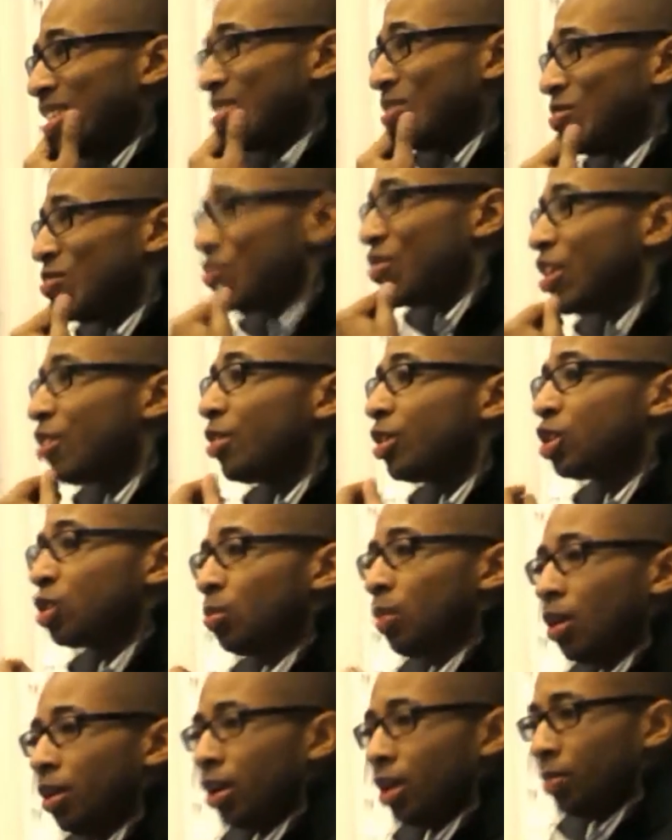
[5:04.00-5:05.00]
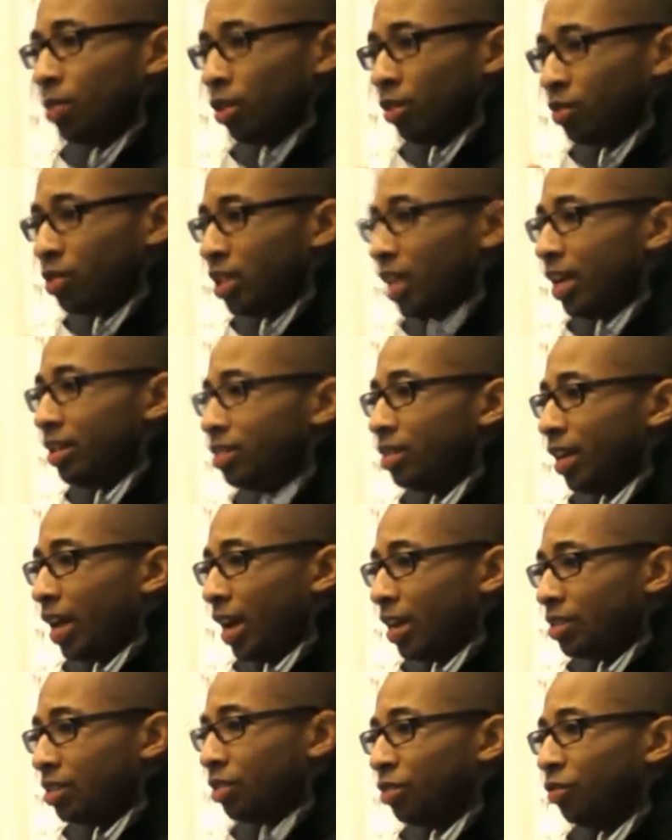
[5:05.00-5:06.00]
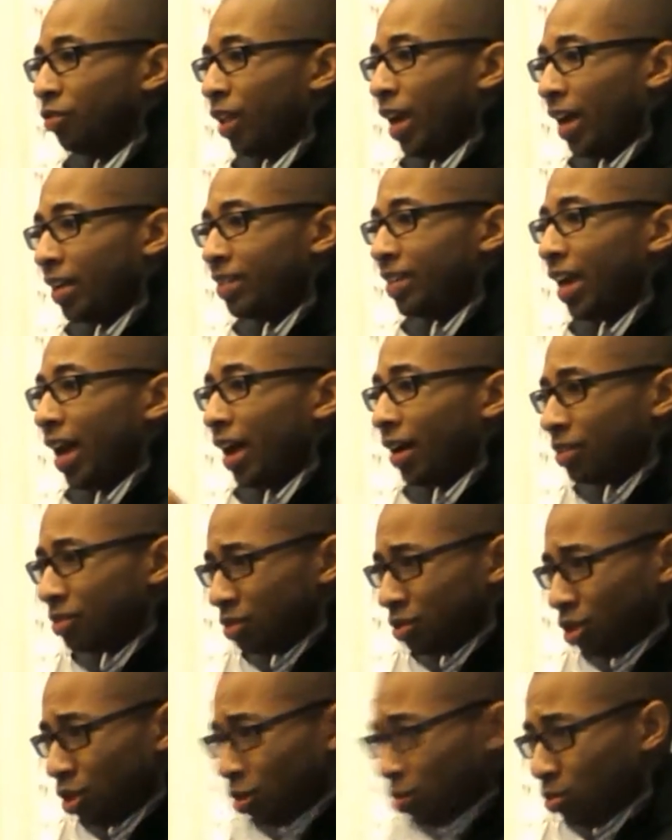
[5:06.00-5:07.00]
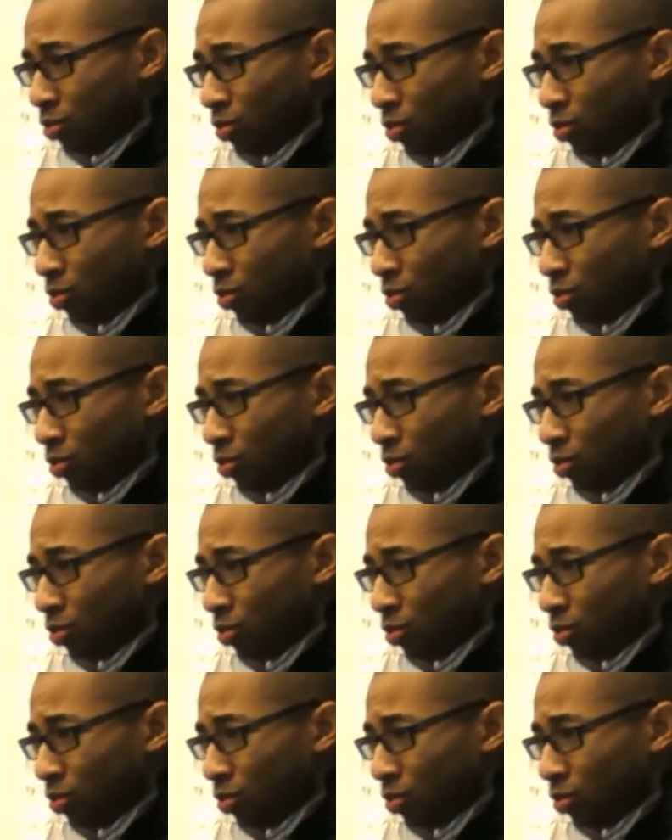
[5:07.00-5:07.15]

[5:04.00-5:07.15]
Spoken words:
a very small number of states that has a flat tax. 2?